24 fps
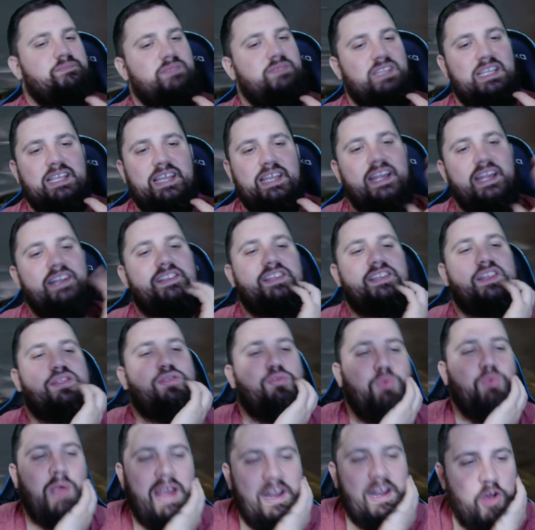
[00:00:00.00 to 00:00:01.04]
It's a
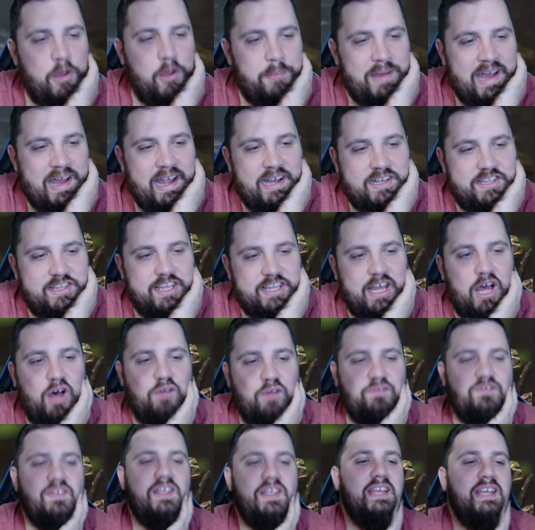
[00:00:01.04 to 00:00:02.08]
threat all by itself.
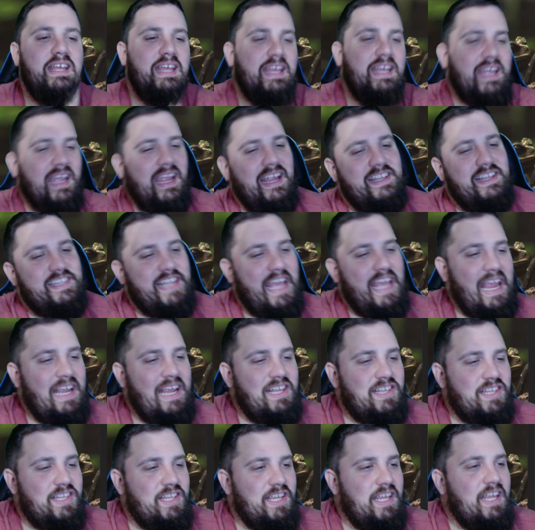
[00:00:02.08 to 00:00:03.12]
It's
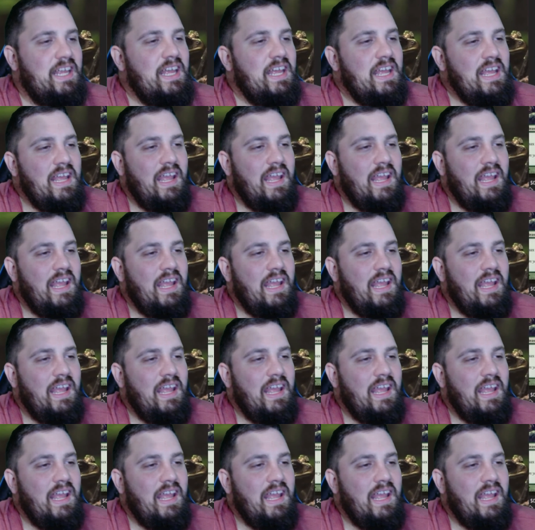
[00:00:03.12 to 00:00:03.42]
hasty.